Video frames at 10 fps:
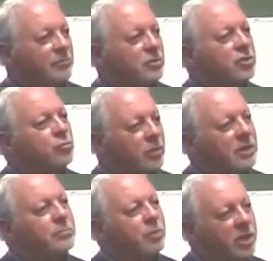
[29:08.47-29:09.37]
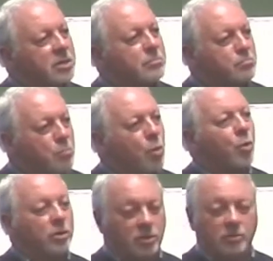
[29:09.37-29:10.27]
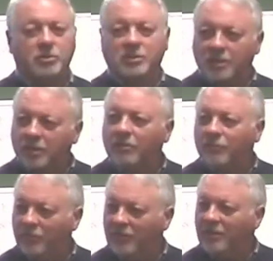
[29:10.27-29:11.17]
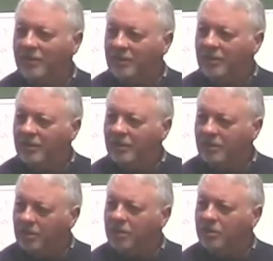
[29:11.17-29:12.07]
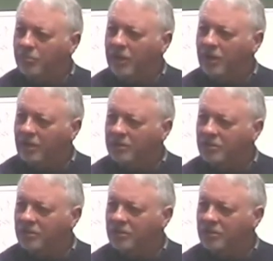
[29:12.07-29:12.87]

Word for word: but you really become more yourself in a good marriage.